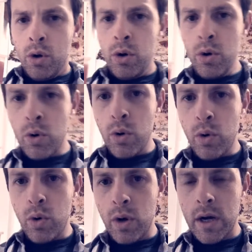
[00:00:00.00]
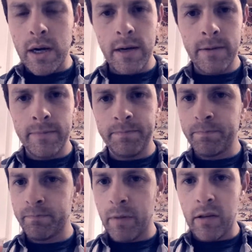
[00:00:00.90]
Whew!
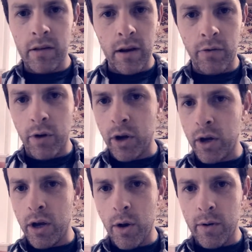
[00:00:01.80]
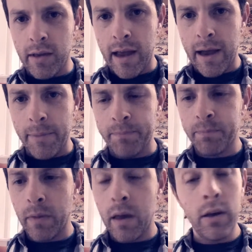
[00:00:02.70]
This is gonna feel good going down.
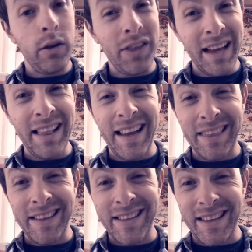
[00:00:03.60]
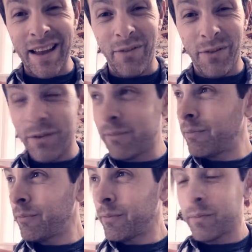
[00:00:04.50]
Good thing I like this
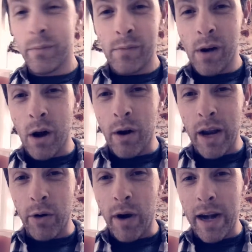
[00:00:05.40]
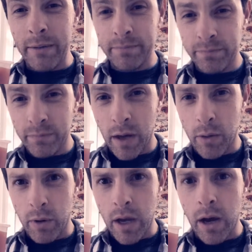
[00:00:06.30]
stuff. All right, you ready?
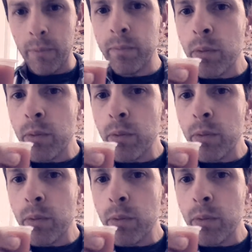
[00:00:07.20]
Here we go.